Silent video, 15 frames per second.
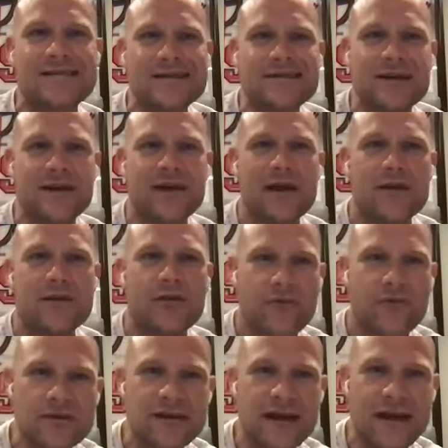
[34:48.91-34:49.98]
Listen, the
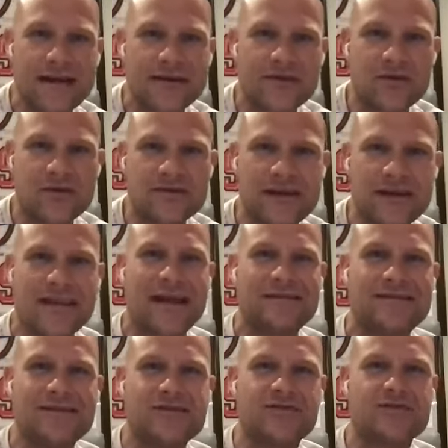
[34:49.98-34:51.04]
reason I got the real estate
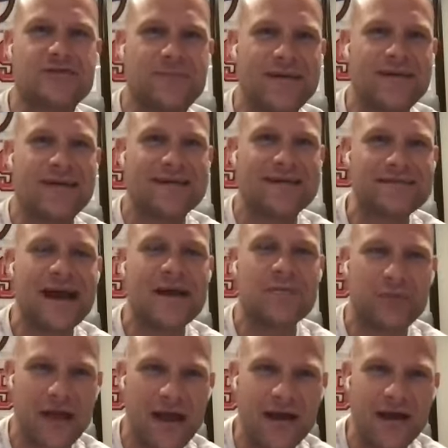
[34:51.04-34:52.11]
license was to be the inside
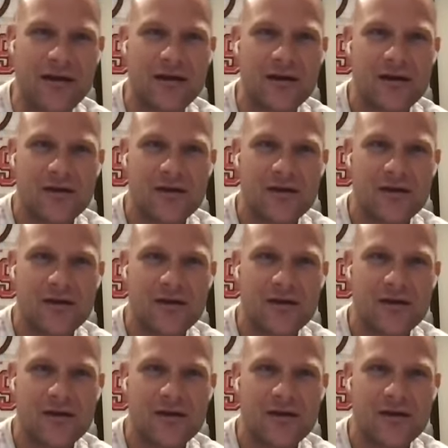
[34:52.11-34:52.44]
player.